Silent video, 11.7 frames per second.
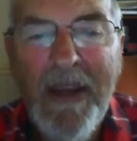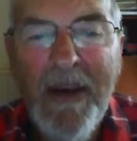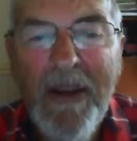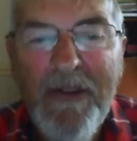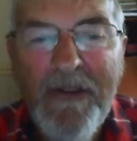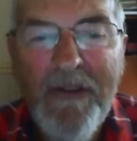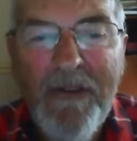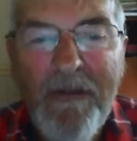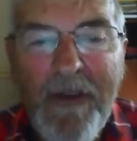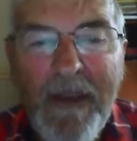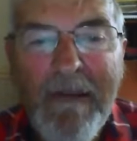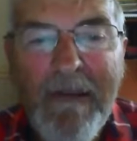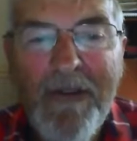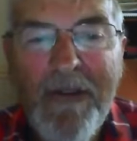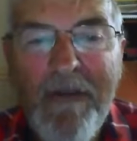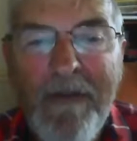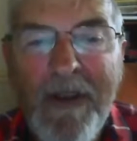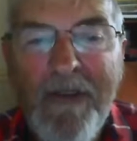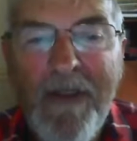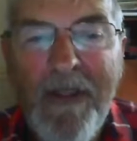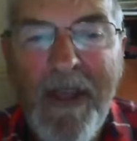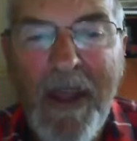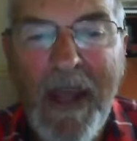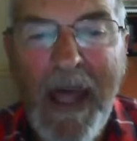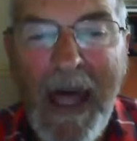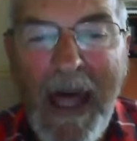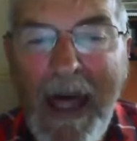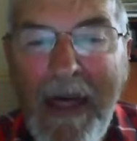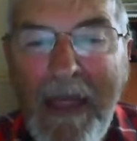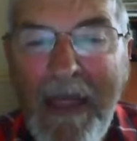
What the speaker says: it lists the various events that are